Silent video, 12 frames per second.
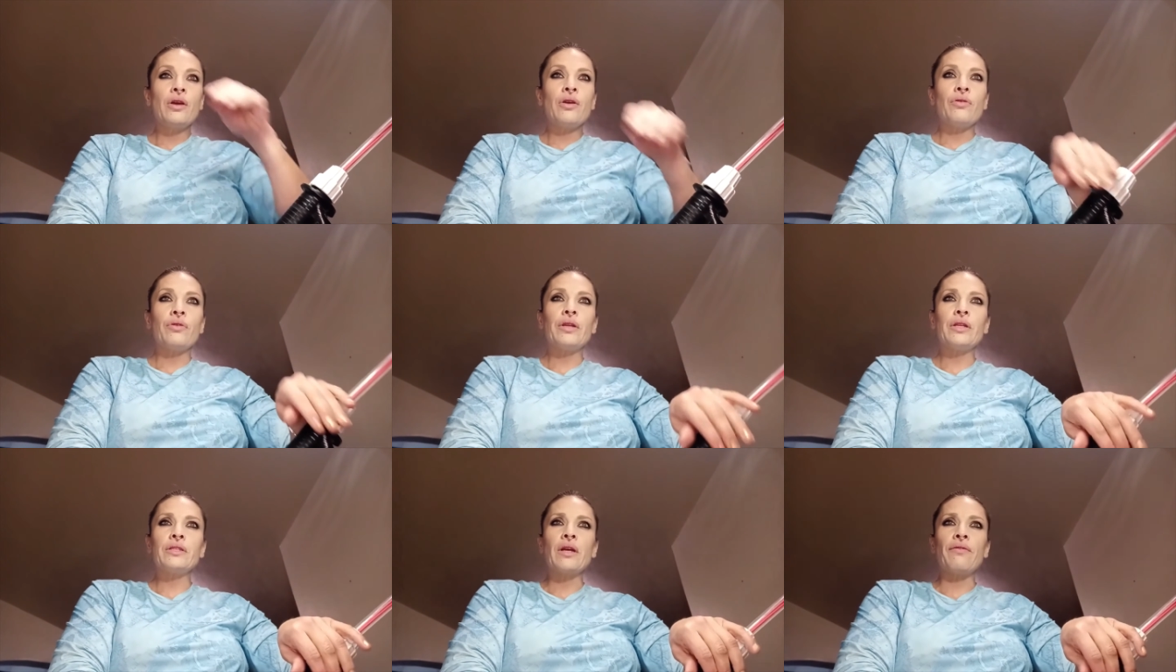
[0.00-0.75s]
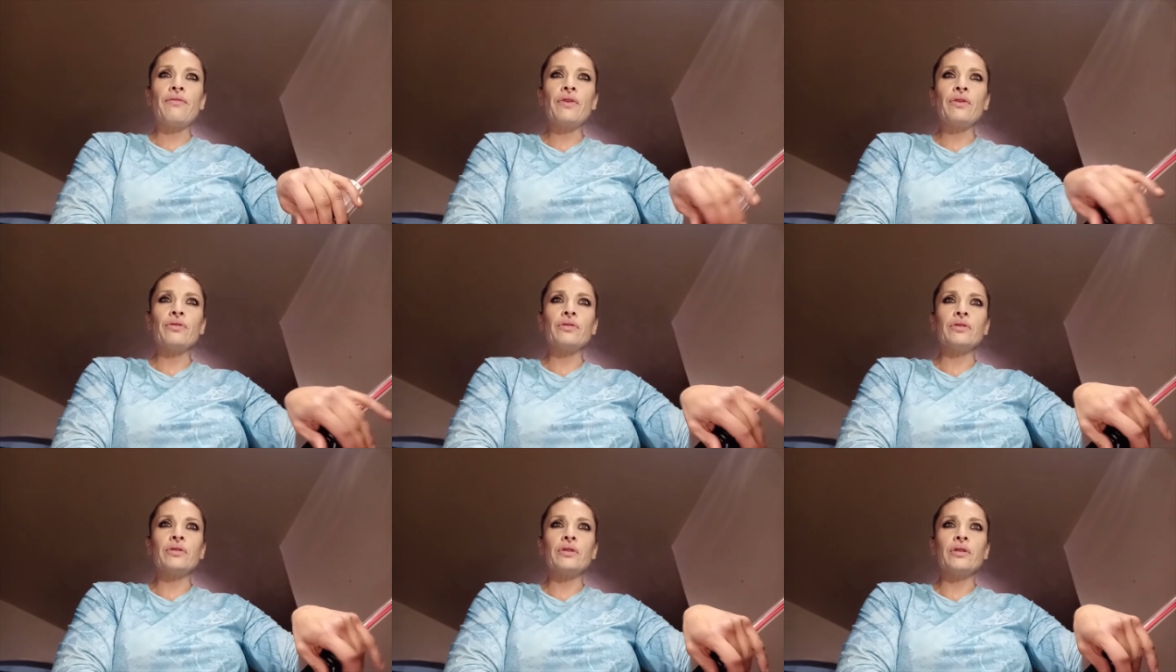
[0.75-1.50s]
What is I feel
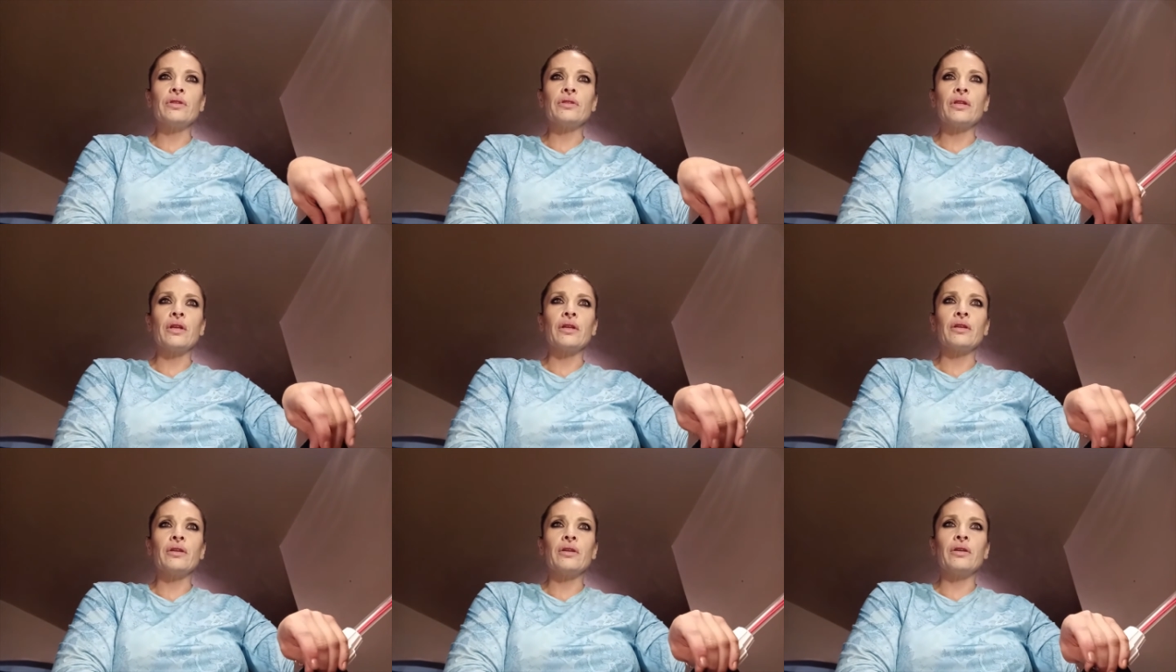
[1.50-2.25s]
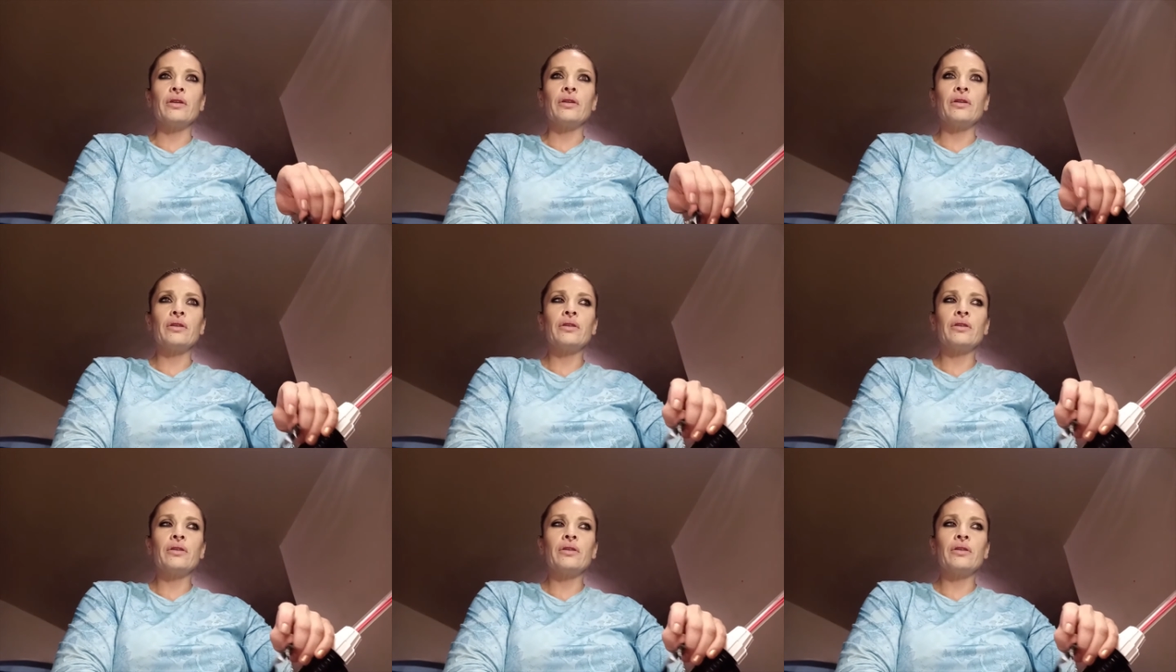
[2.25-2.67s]
is like uh,